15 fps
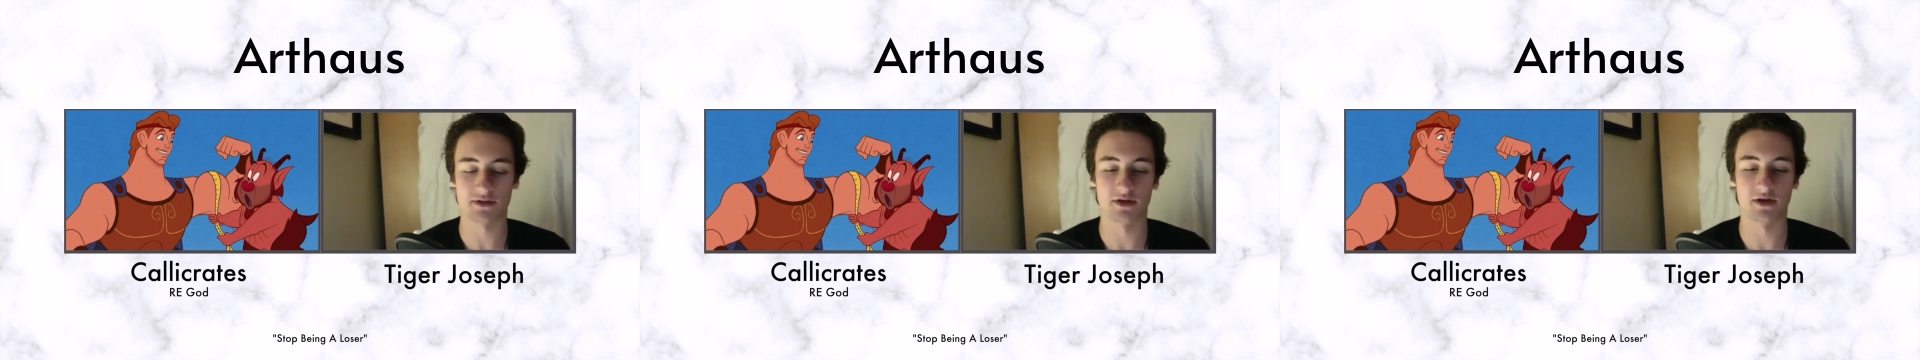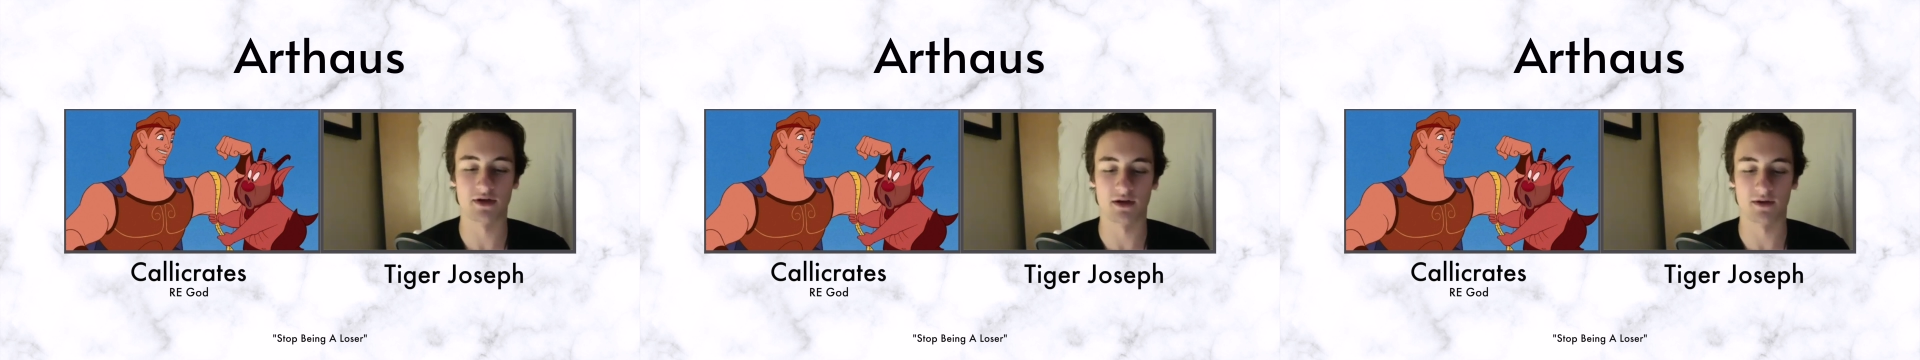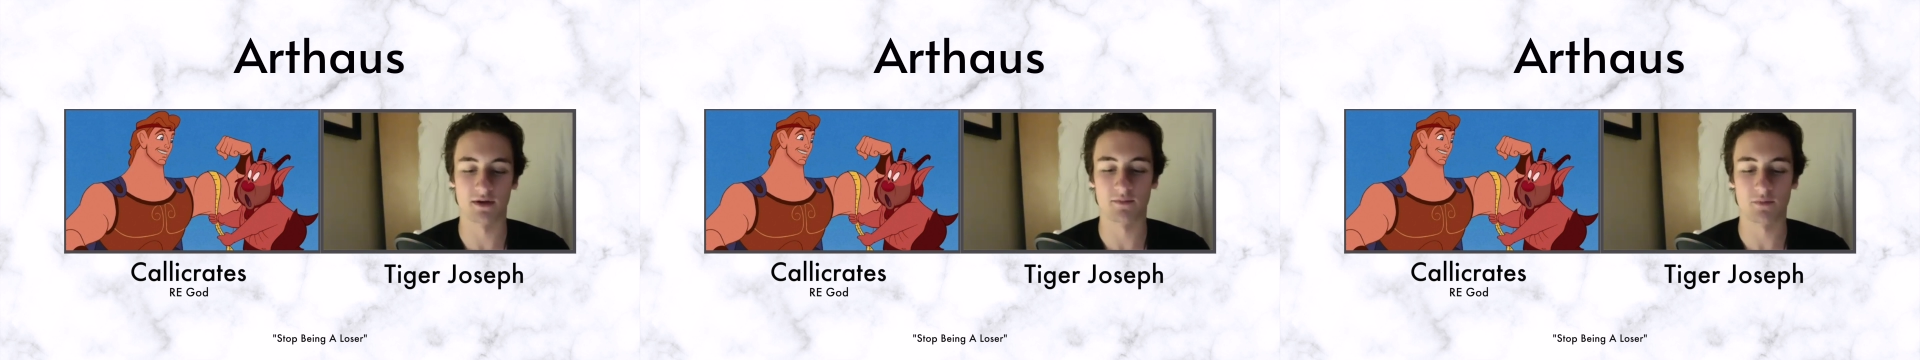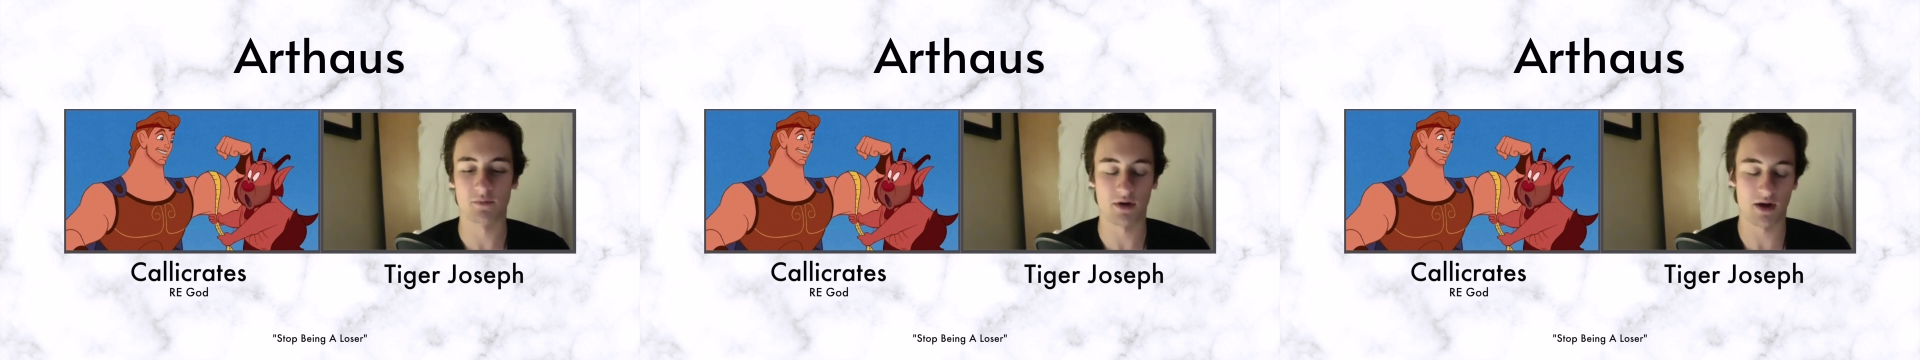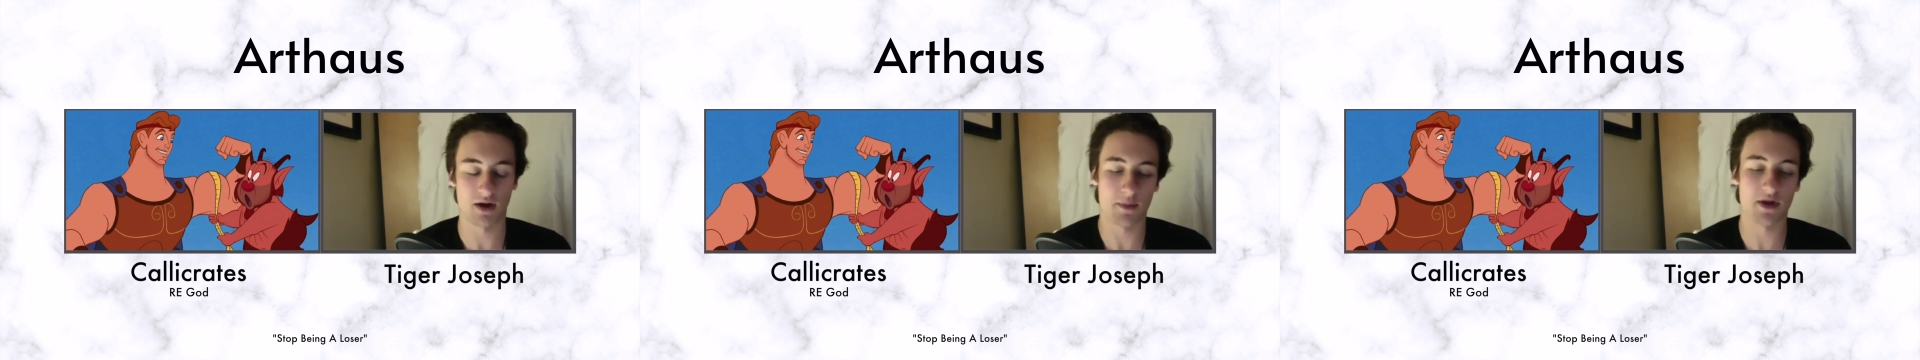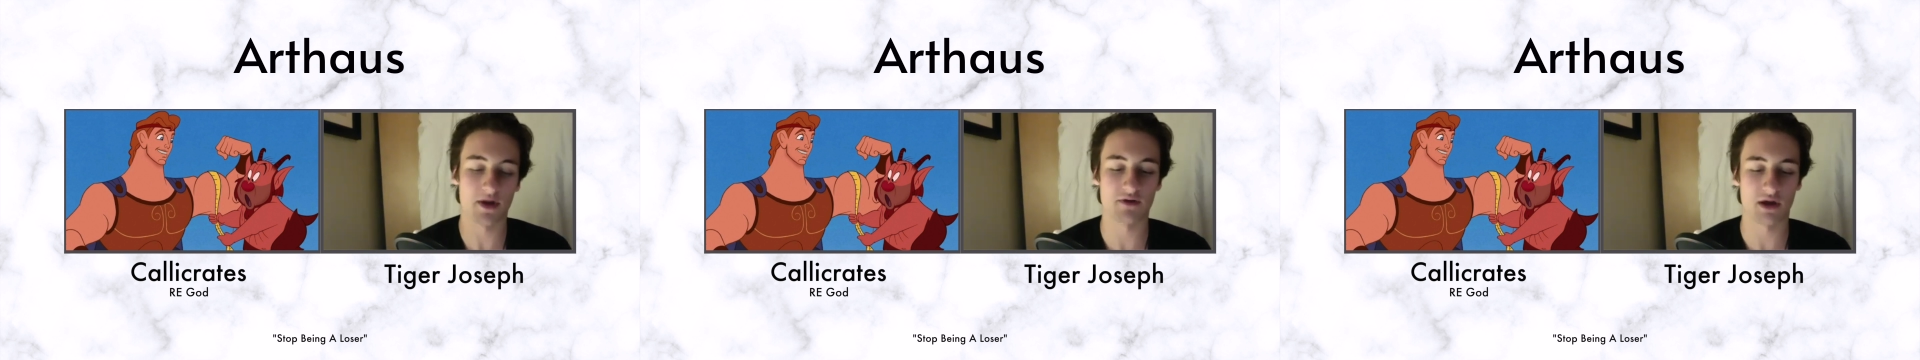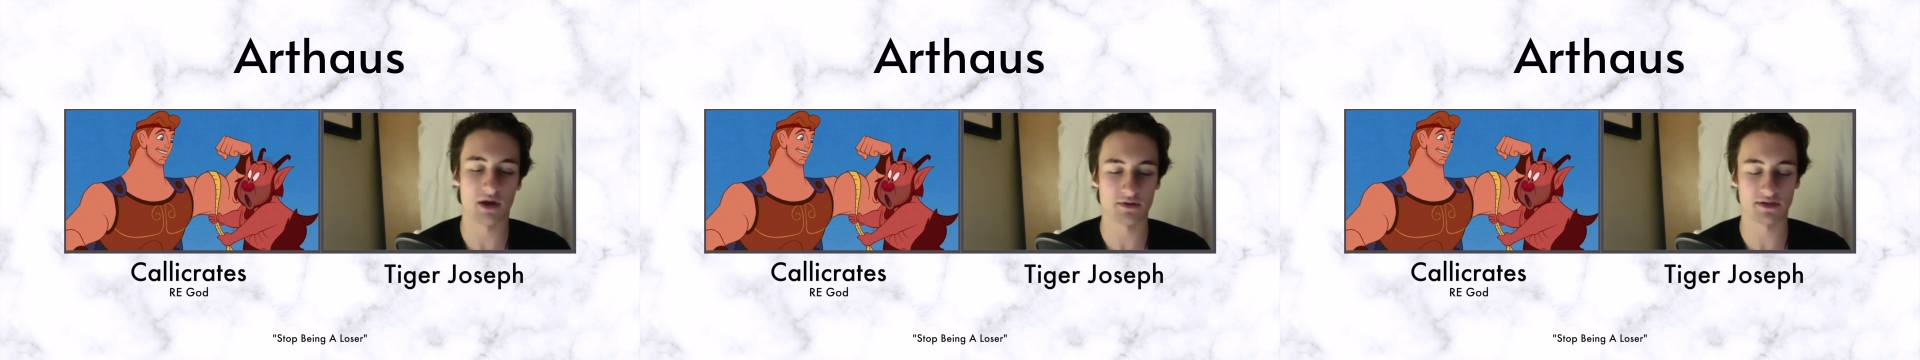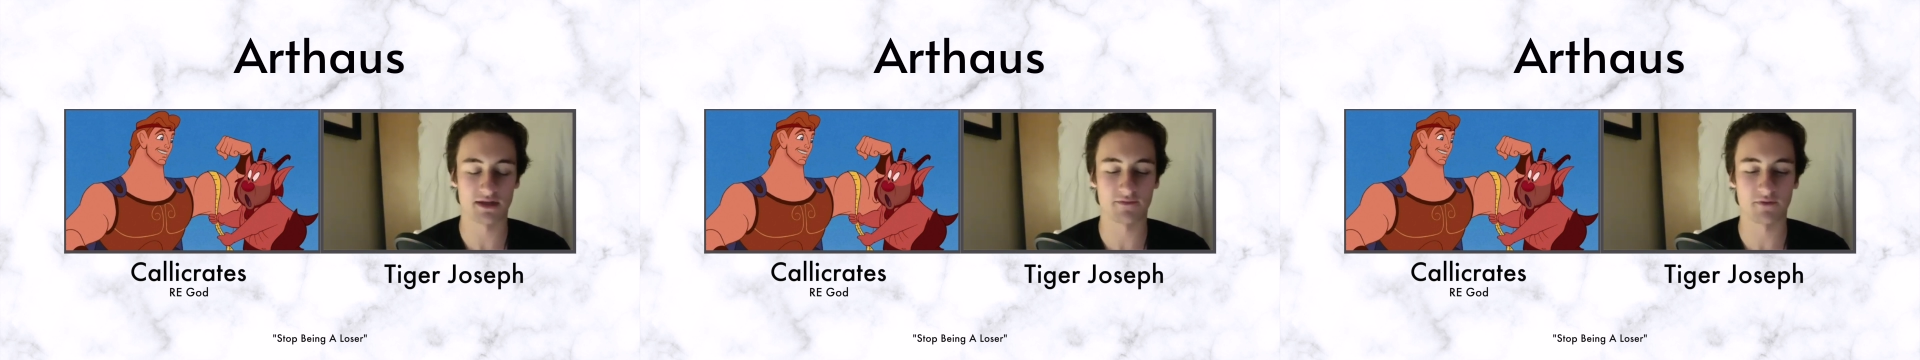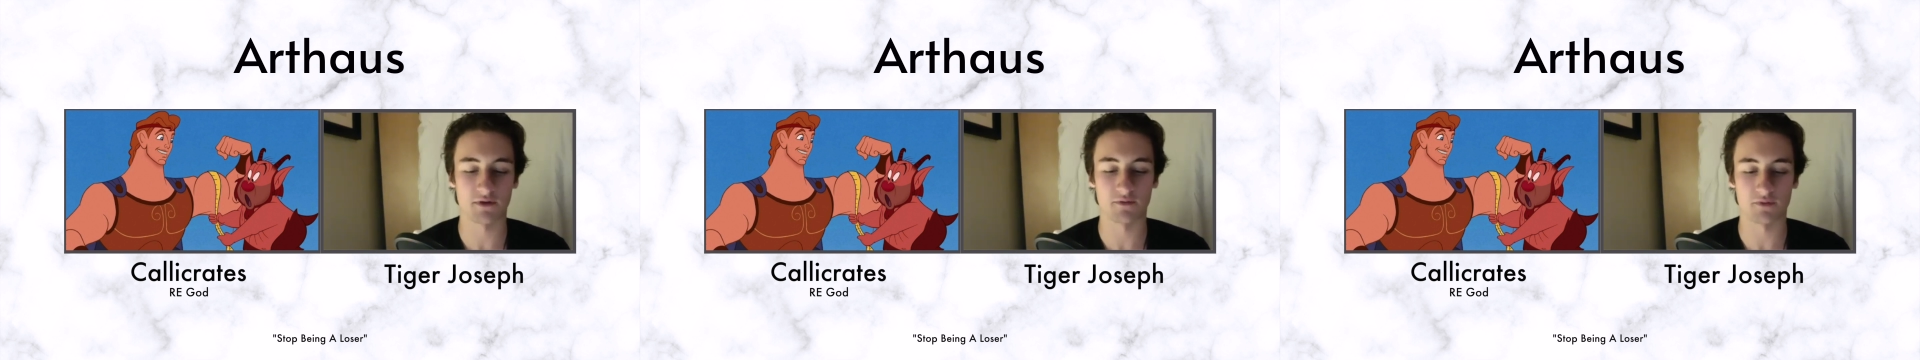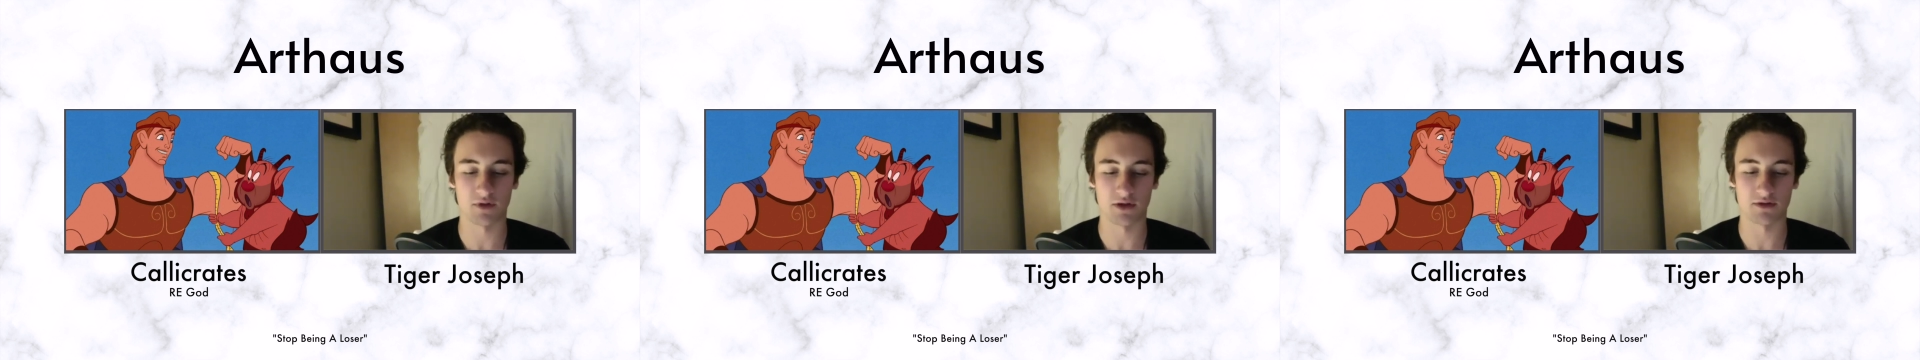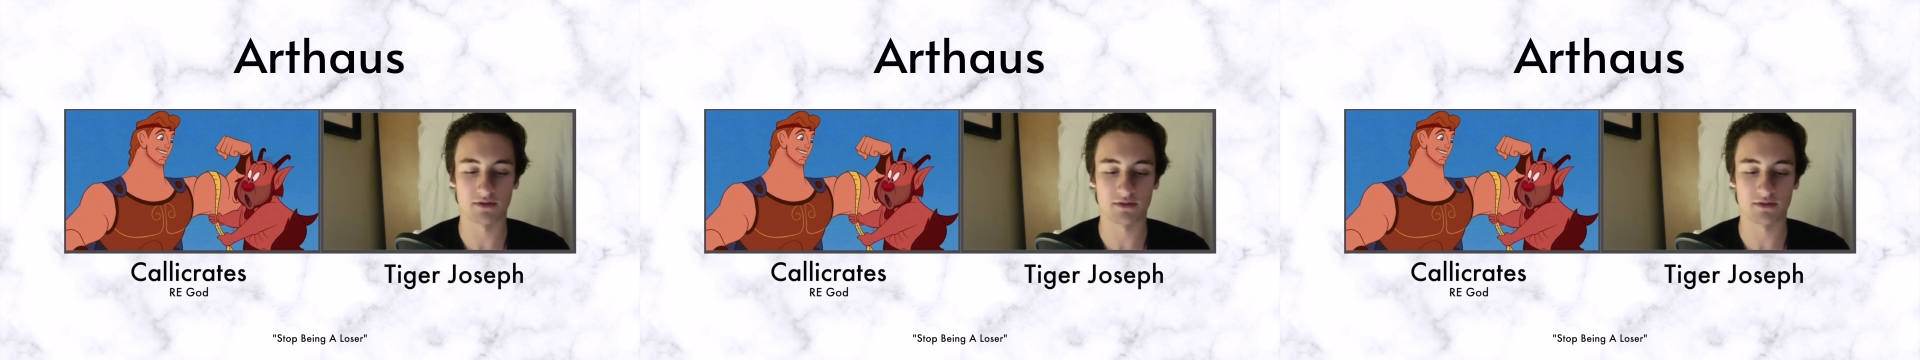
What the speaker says: Well, I mean, I was lifting for